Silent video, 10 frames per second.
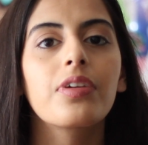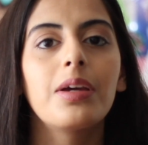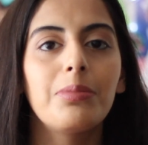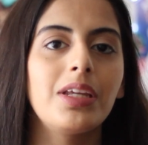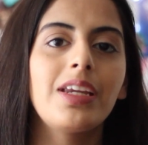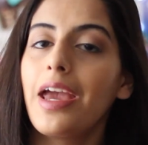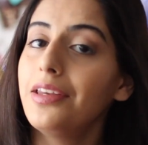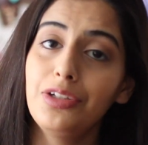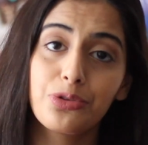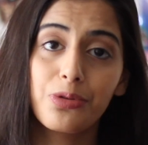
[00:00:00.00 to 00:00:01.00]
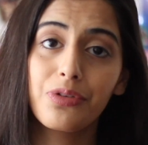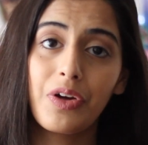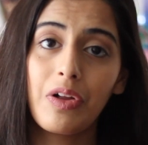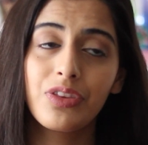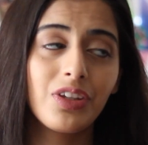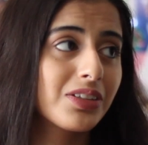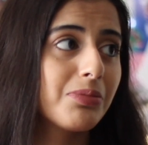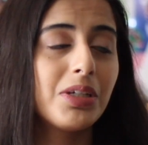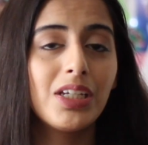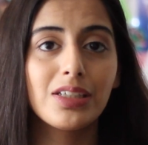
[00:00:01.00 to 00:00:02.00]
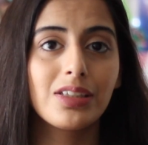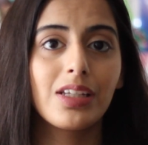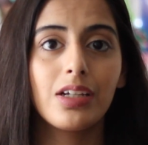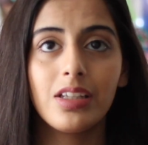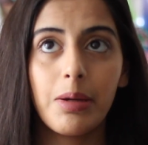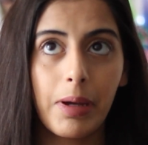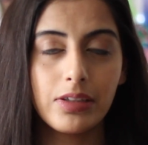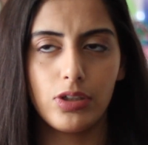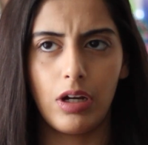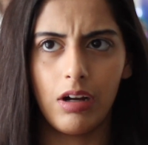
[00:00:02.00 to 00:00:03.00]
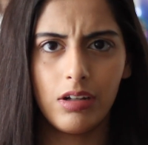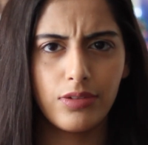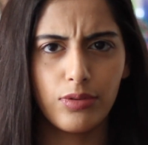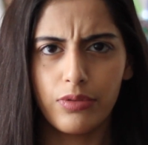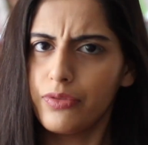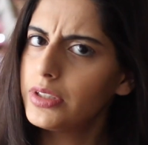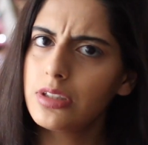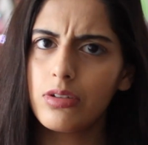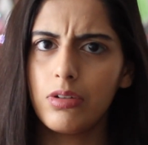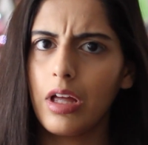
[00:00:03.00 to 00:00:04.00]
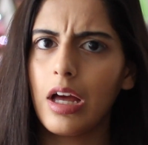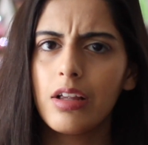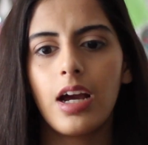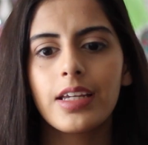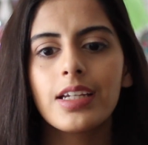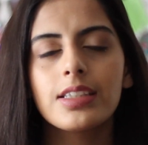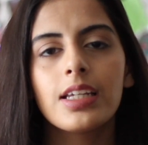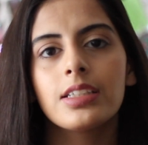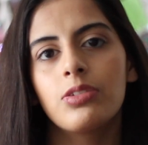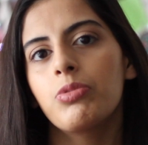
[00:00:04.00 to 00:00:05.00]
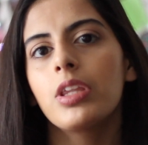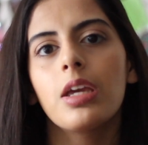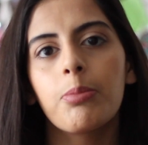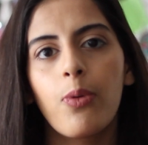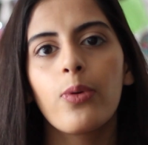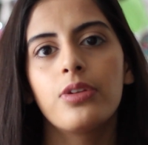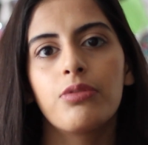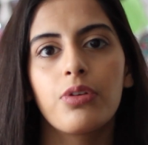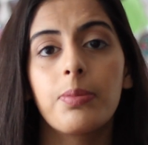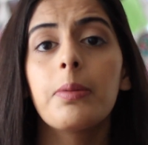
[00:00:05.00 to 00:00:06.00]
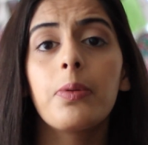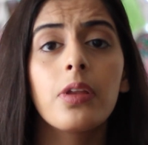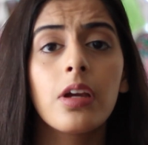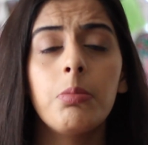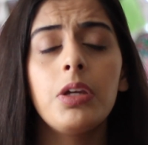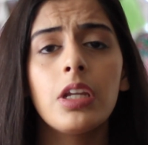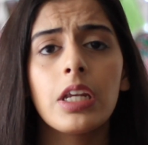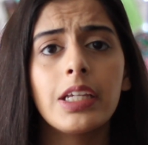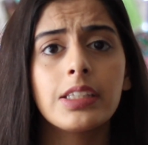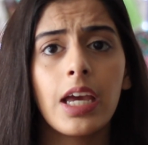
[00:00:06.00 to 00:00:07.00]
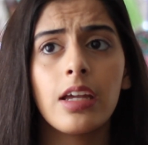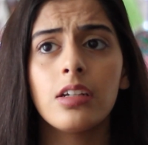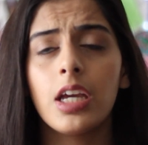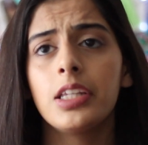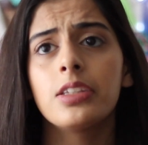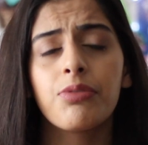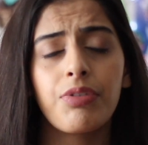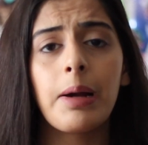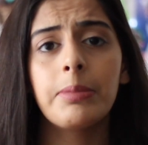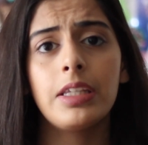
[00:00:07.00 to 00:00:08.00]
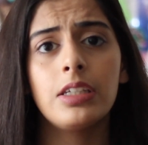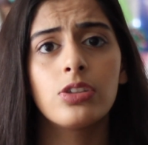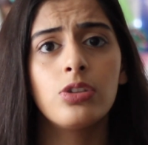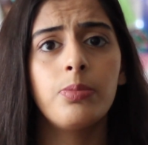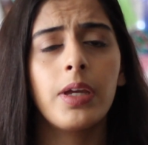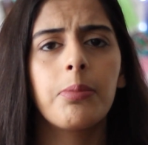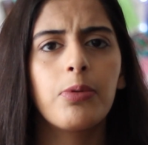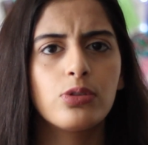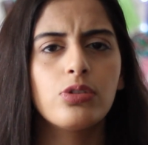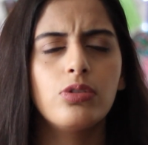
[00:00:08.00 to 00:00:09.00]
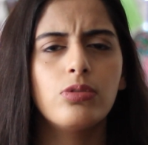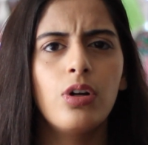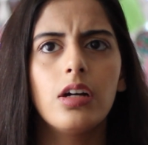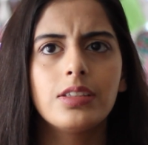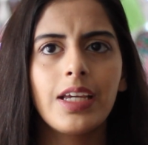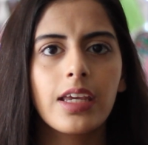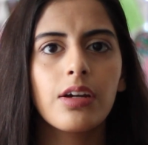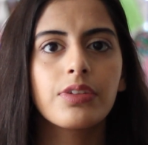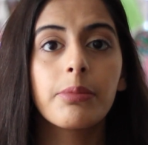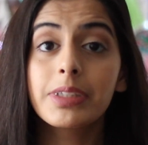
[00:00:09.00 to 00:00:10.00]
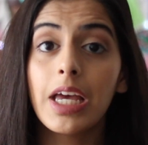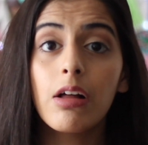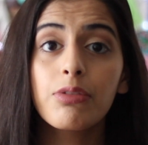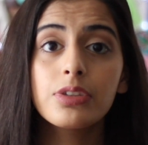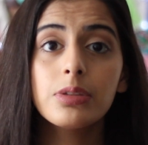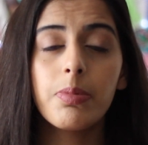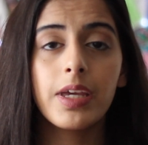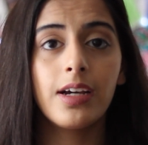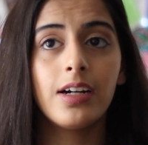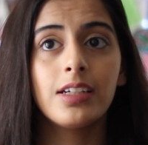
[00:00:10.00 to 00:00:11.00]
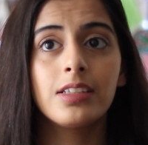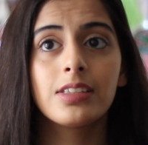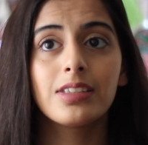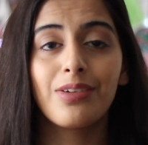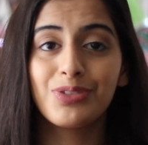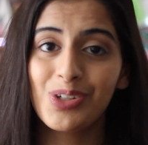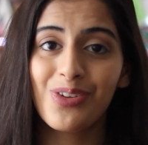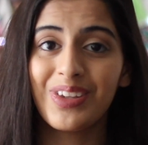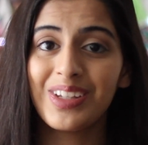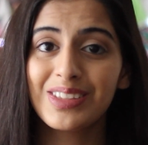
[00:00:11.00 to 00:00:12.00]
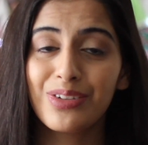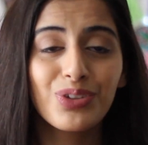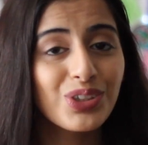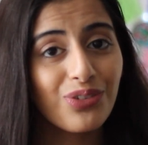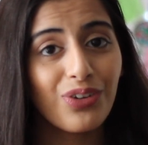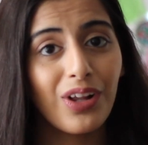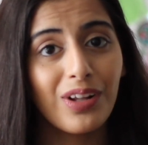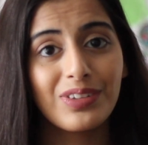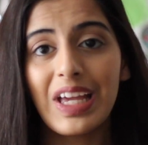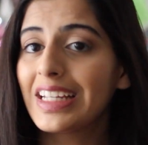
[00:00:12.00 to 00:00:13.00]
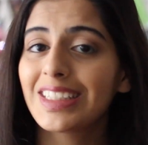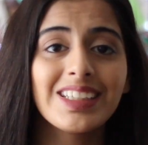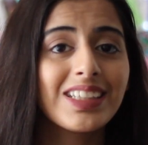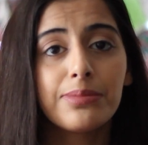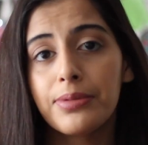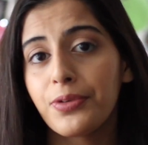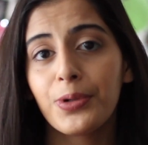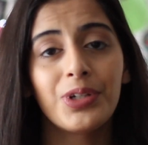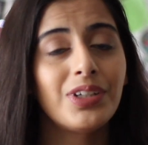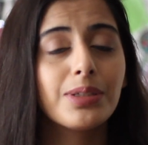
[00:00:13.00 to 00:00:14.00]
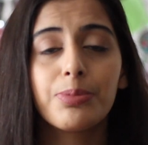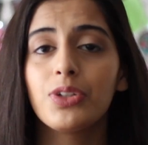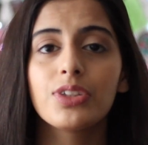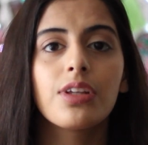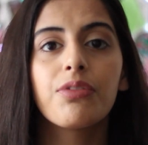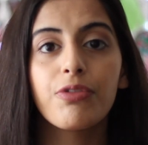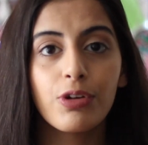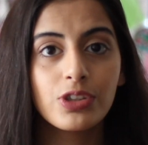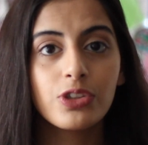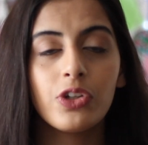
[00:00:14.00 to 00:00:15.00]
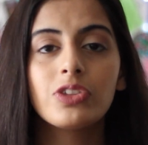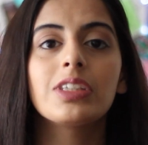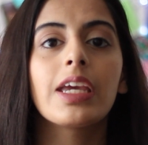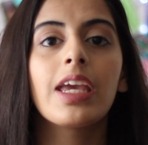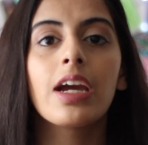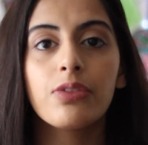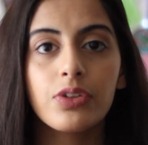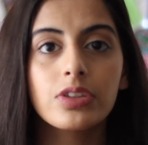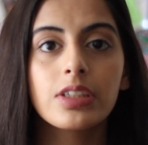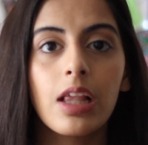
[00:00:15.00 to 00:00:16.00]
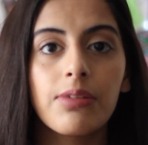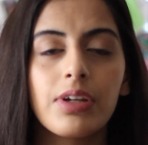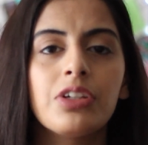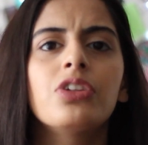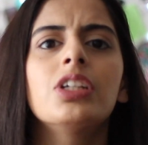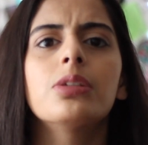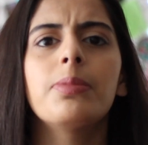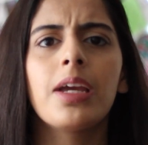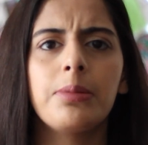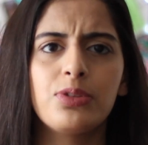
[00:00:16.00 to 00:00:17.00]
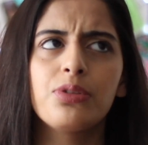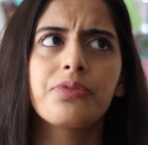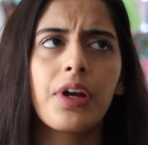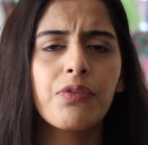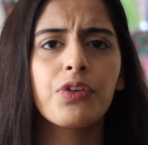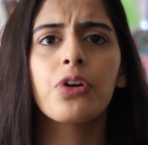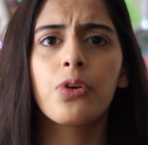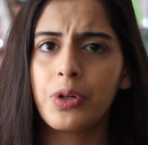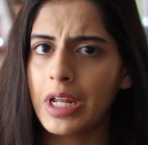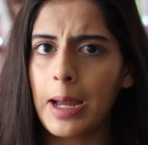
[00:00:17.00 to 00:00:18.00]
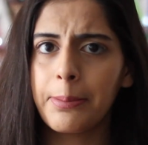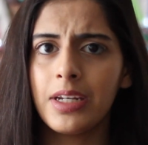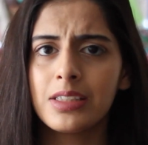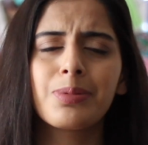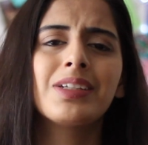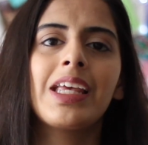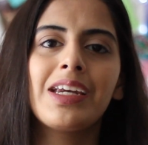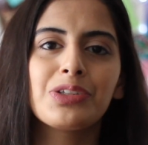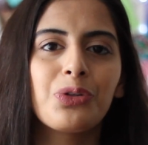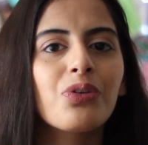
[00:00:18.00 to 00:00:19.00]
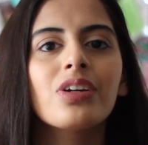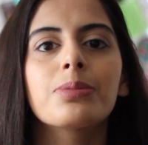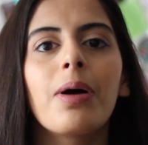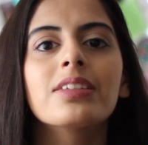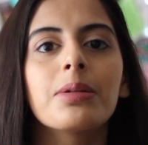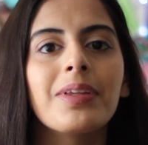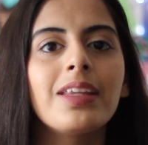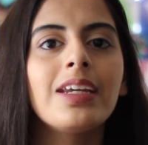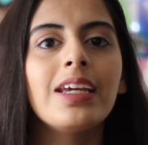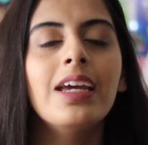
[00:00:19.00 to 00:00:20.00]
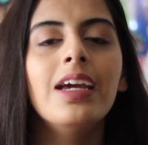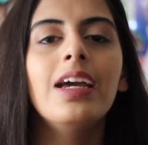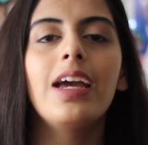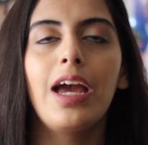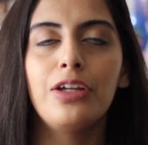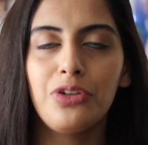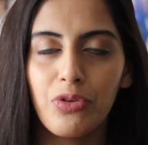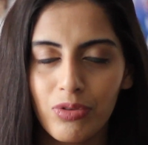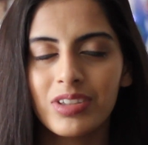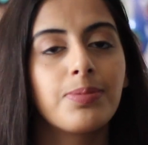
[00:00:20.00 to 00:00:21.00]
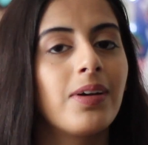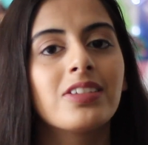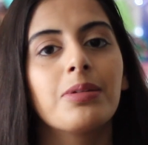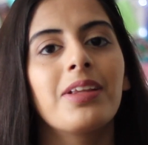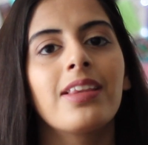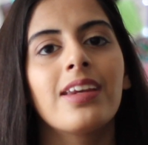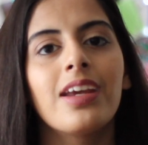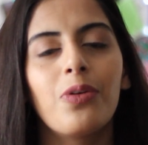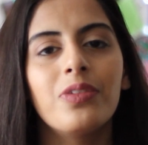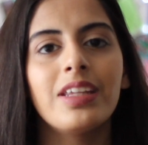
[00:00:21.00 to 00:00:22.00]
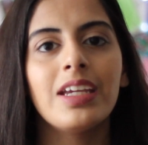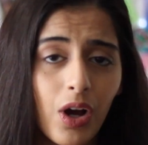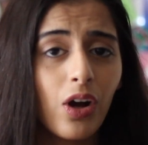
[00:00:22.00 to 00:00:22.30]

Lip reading: could mean any sort of health. Doesn't mean necessarily mental health or physical health. I guess it is really important for people in communities and in families to be able to take care of themselves because of 2 things. First of all, as I said before, you need to put yourself first. You need to take care of yourself, and you need to be able to fight for your own happiness, because that is your responsibility and your responsibility only.